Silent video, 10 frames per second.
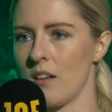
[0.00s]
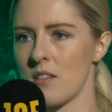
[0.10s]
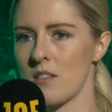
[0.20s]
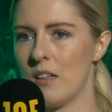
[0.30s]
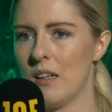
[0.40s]

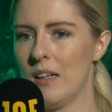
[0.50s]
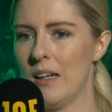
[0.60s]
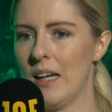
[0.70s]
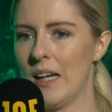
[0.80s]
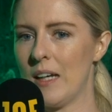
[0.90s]
and
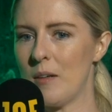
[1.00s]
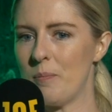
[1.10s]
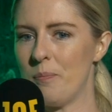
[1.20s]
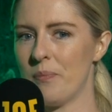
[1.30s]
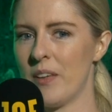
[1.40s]

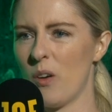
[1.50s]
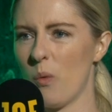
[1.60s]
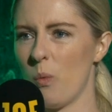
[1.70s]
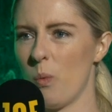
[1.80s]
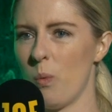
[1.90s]
um, you
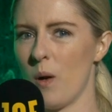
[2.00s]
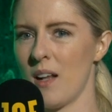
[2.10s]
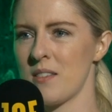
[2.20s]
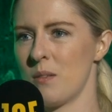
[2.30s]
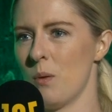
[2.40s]
know, what
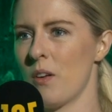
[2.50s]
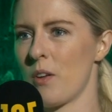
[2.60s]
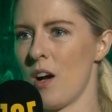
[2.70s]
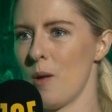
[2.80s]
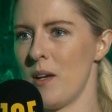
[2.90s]
else? What
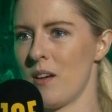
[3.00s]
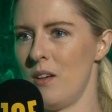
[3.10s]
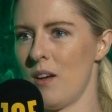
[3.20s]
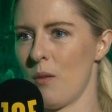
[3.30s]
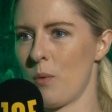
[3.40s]
other hobby can
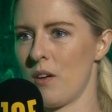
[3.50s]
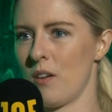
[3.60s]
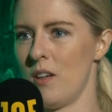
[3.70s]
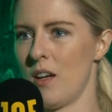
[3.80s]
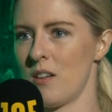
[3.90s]
you get
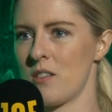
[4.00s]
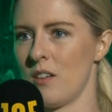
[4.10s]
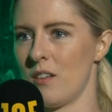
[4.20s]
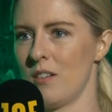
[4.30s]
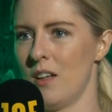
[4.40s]
where you get
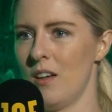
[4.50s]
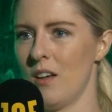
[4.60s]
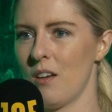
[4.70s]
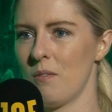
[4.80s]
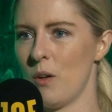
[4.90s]
to,
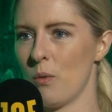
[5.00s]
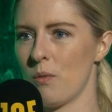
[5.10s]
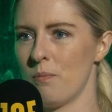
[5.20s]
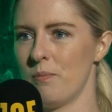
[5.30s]
you know,